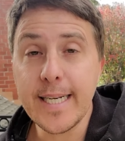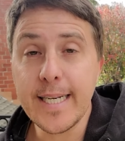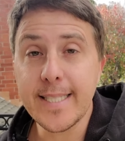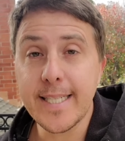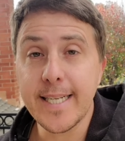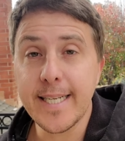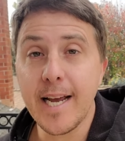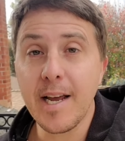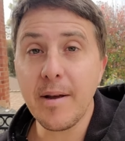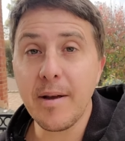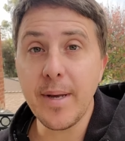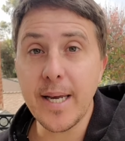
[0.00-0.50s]

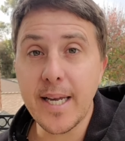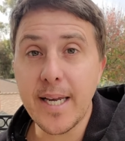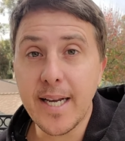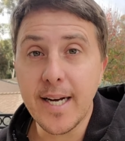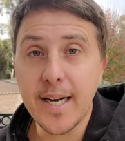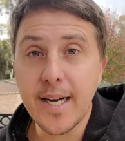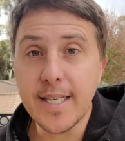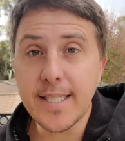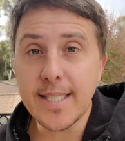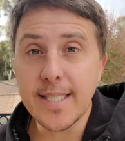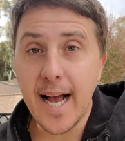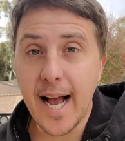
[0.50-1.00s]
And also,
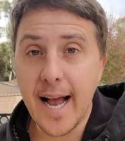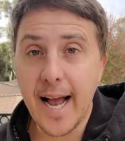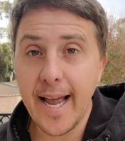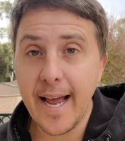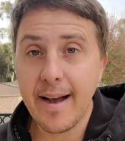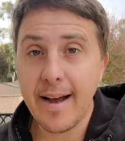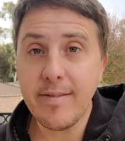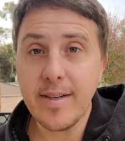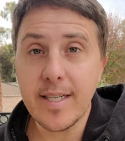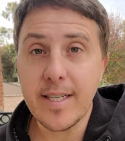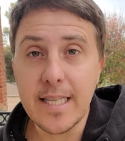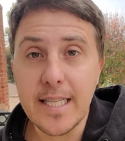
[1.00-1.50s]
while I'm at it, I'm
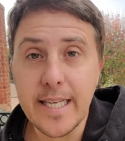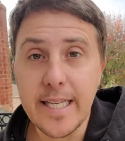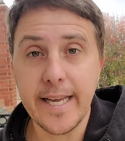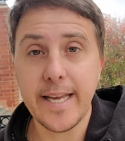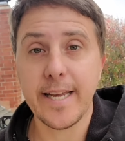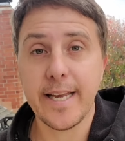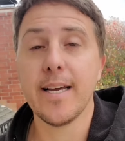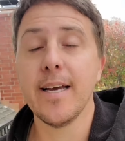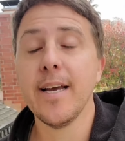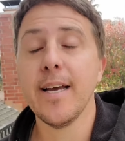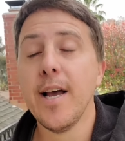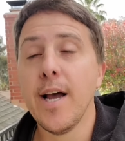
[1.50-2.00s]
going to go ahead and
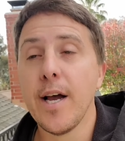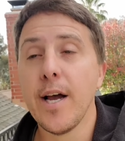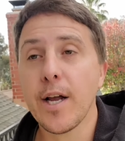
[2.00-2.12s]
show you